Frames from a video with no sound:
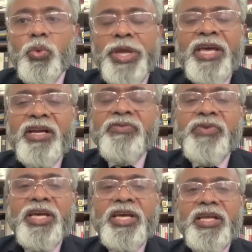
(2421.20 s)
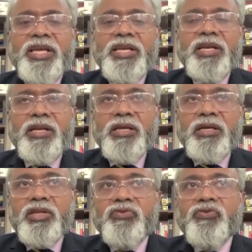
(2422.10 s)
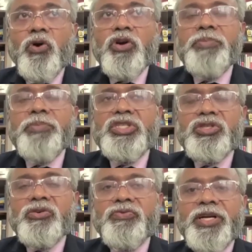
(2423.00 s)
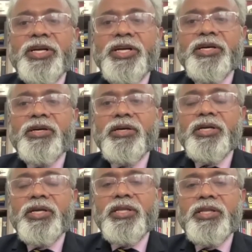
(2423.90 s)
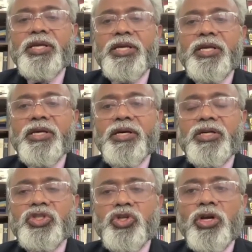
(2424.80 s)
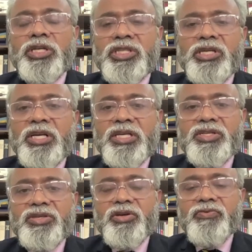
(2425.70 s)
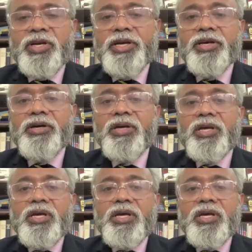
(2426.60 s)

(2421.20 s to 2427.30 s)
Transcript: We are aware in the formation of India, in the uh, geological history of India,